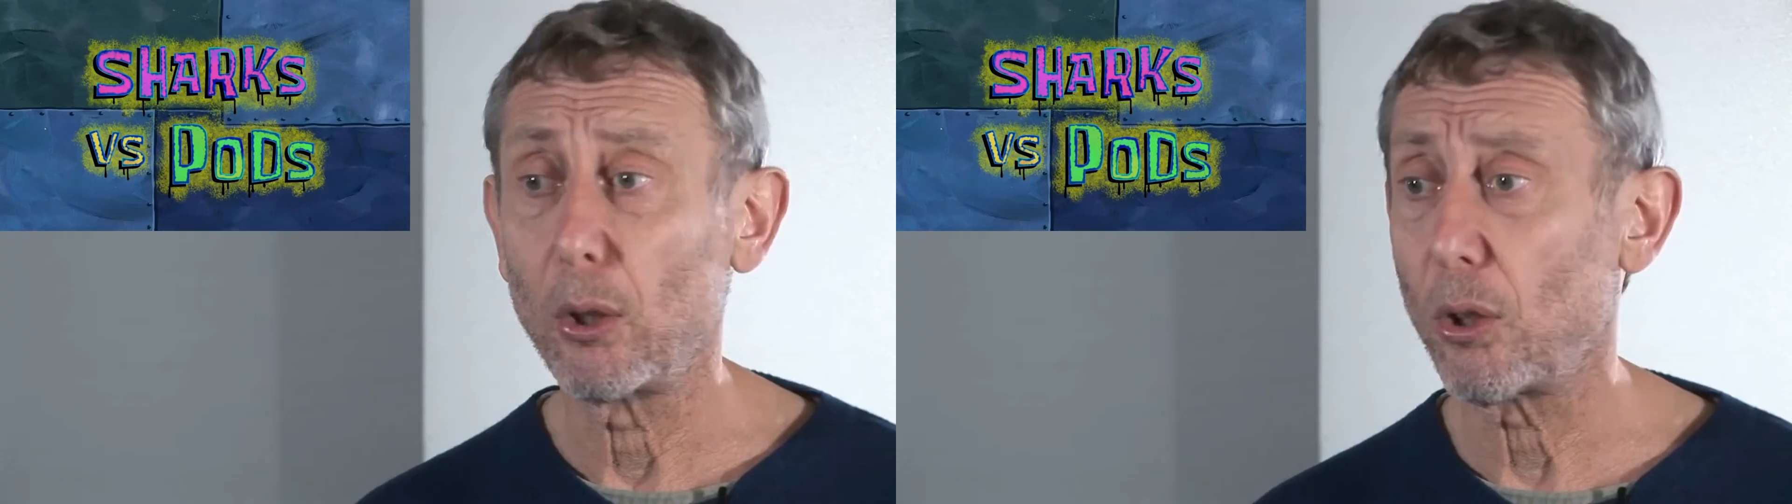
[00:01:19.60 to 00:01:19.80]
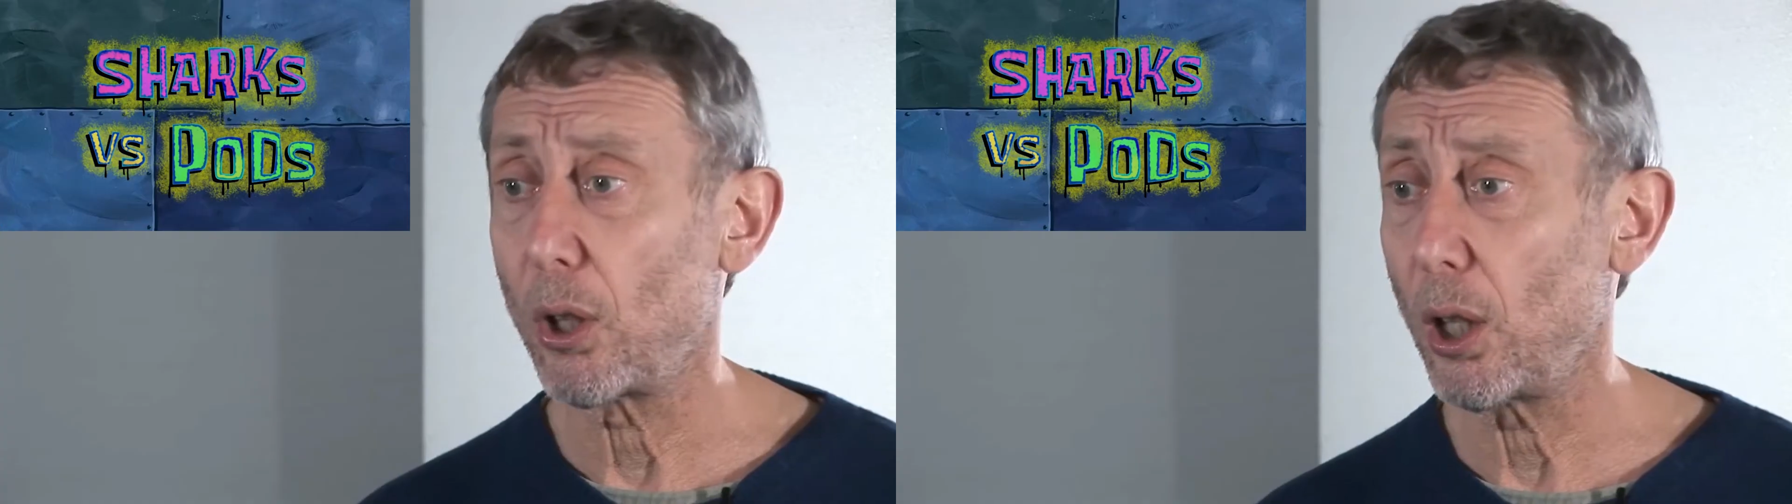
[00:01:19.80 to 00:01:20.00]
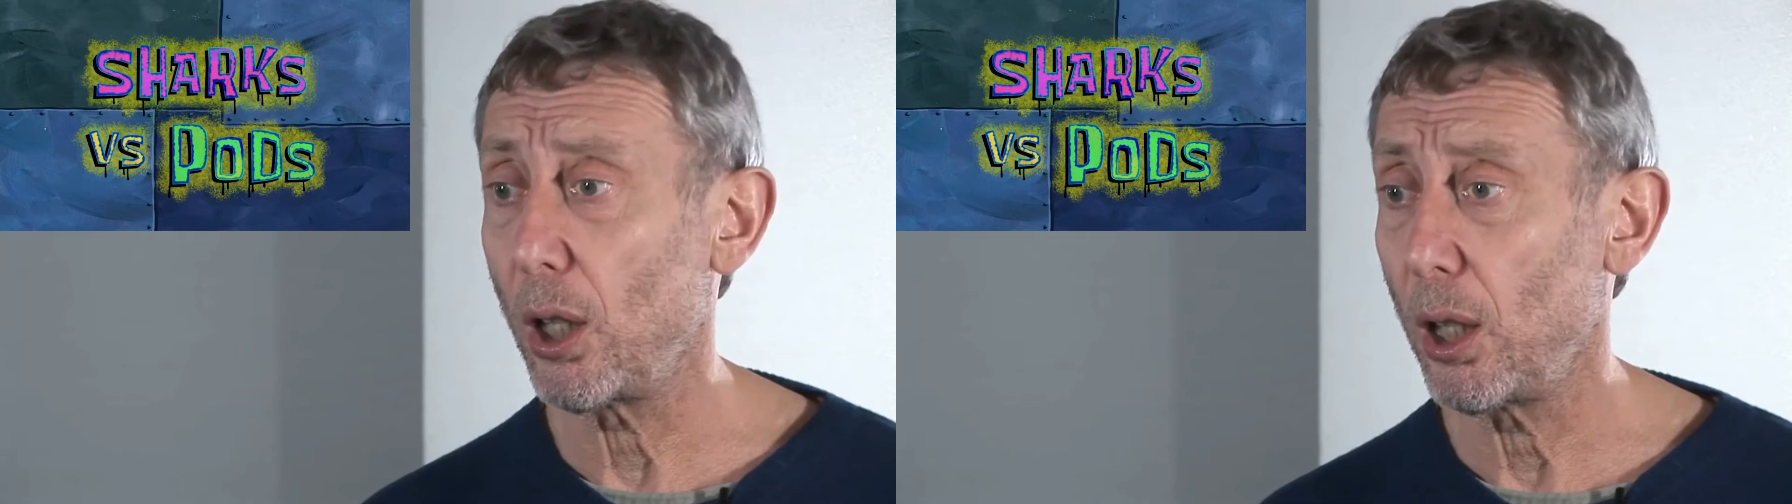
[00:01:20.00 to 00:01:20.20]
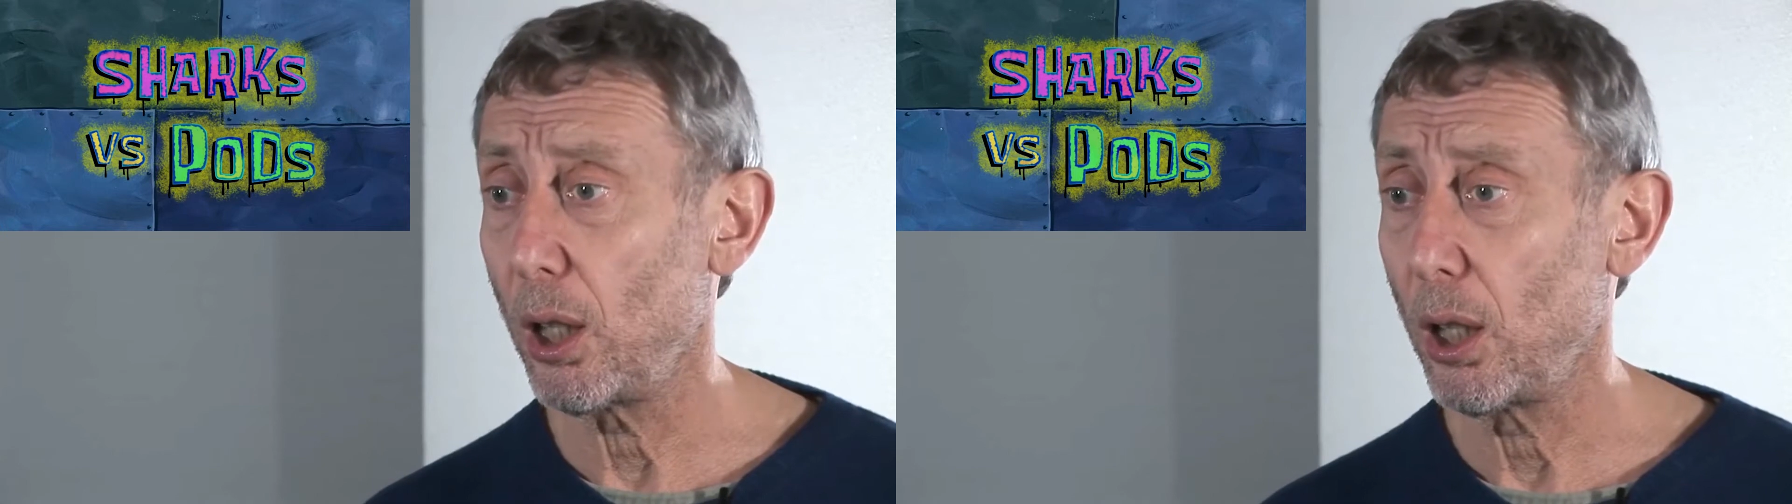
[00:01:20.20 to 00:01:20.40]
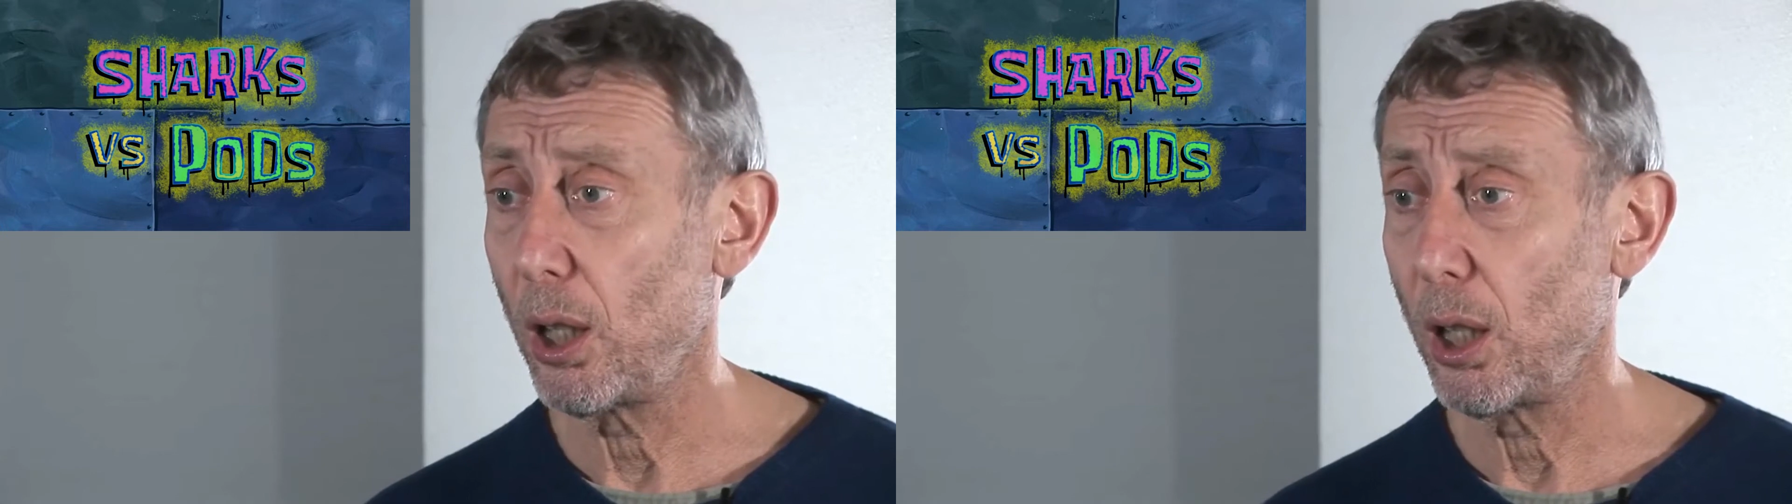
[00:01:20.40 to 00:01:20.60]
All right.
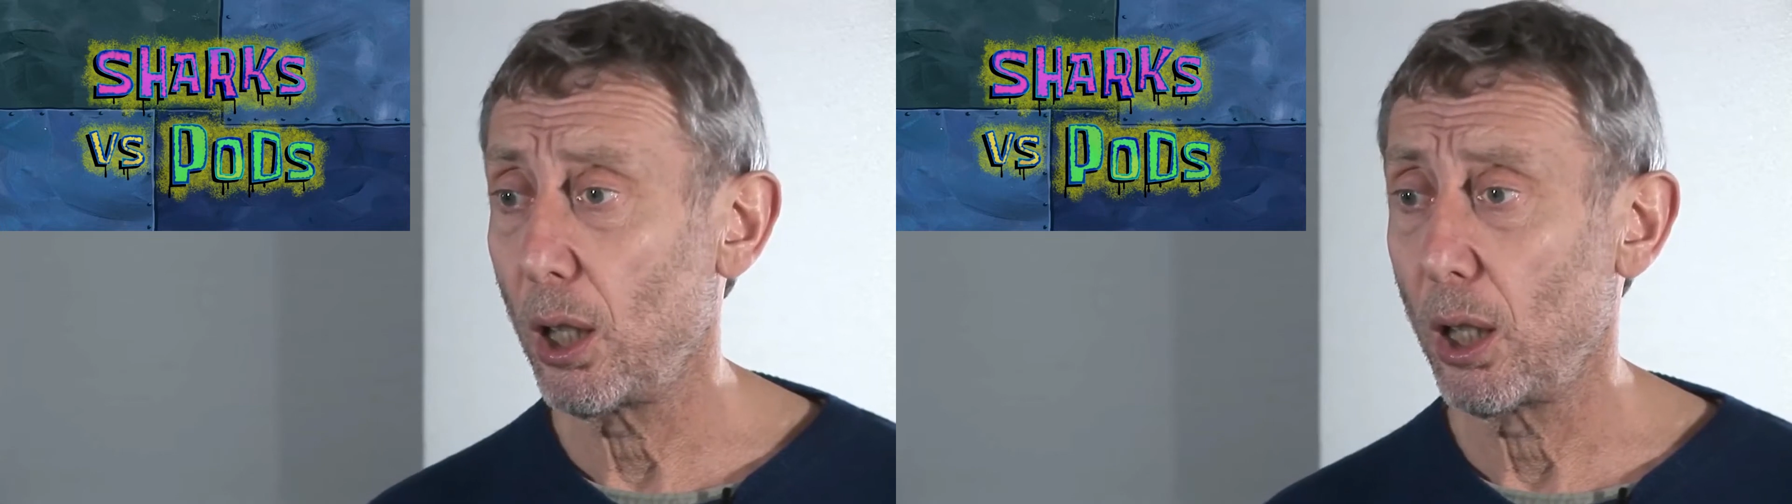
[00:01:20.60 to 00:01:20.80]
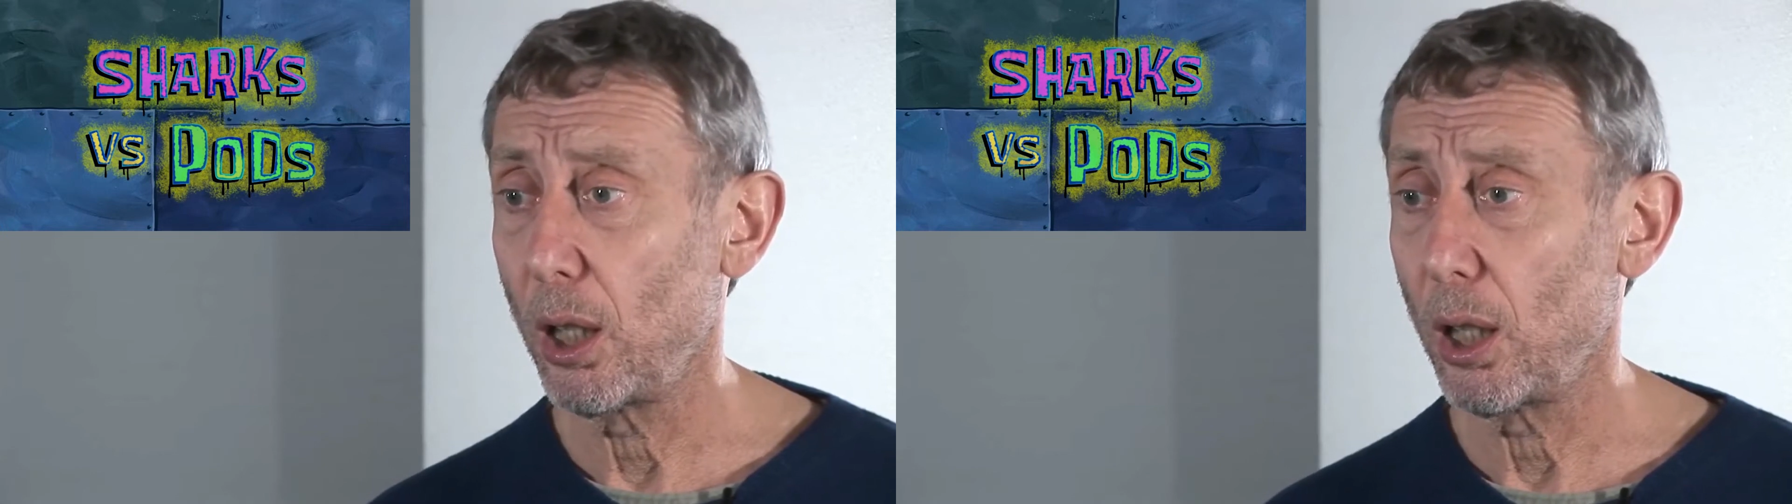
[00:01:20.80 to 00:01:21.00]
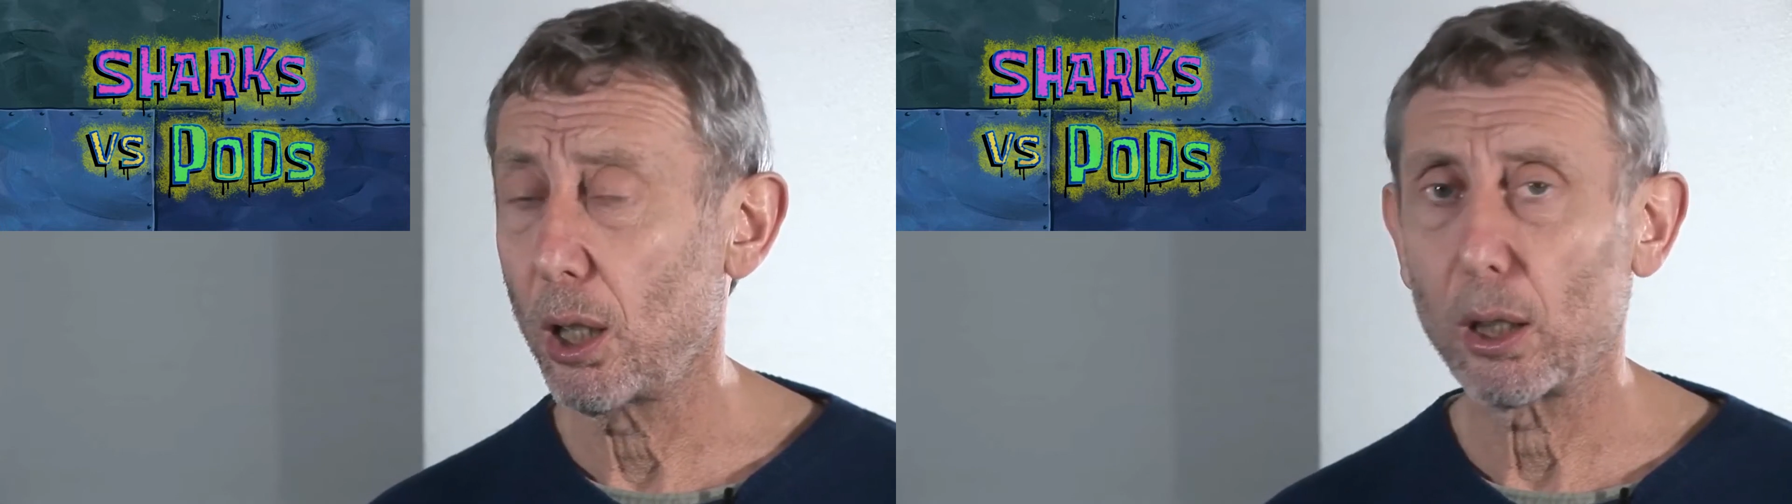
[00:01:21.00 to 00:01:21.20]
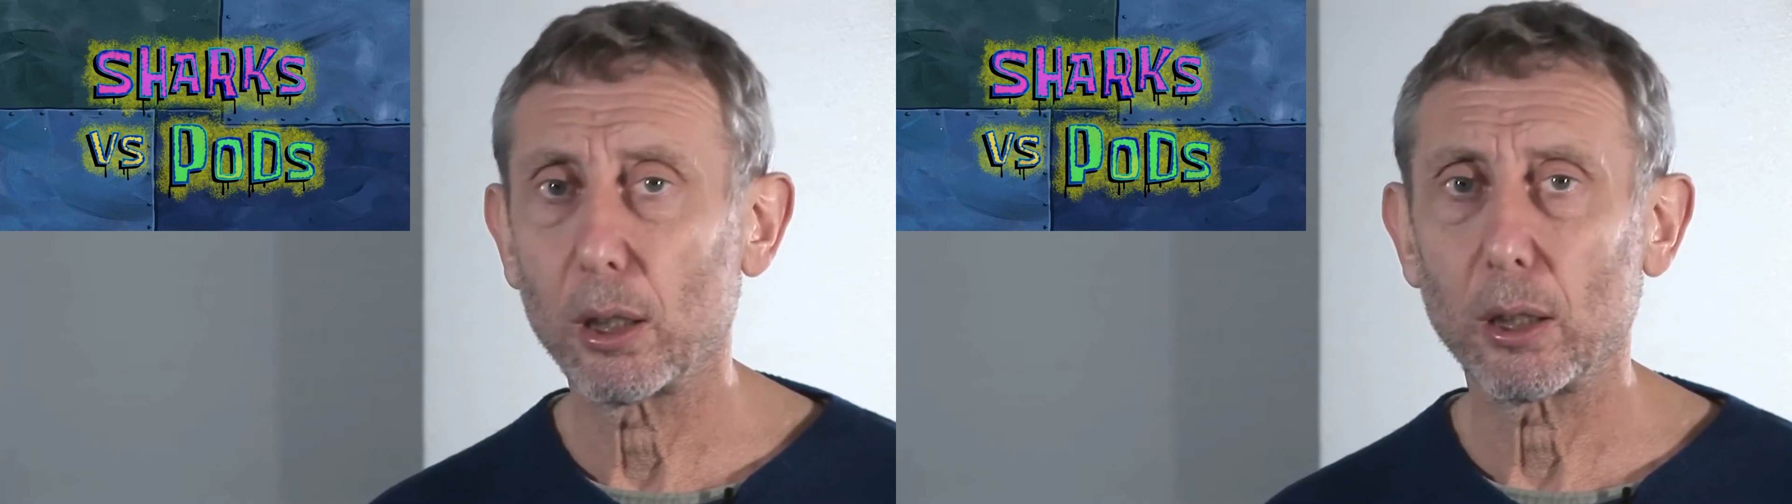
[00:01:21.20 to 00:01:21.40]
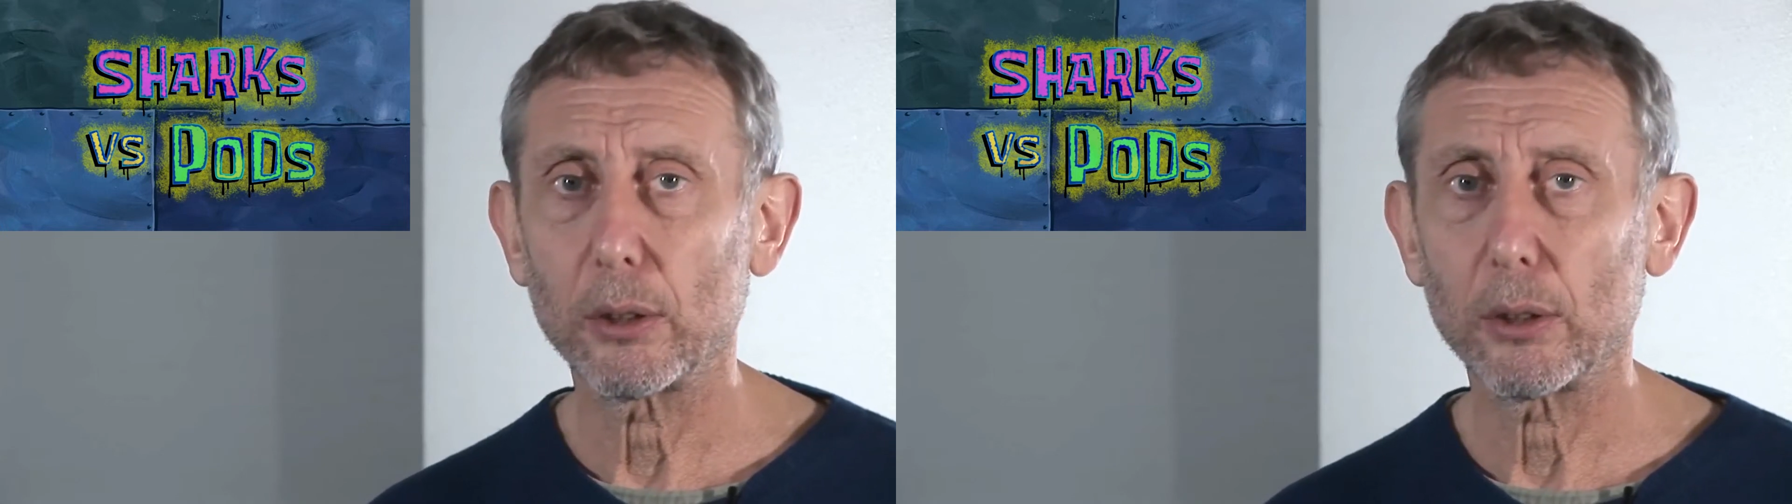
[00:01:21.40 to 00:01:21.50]
I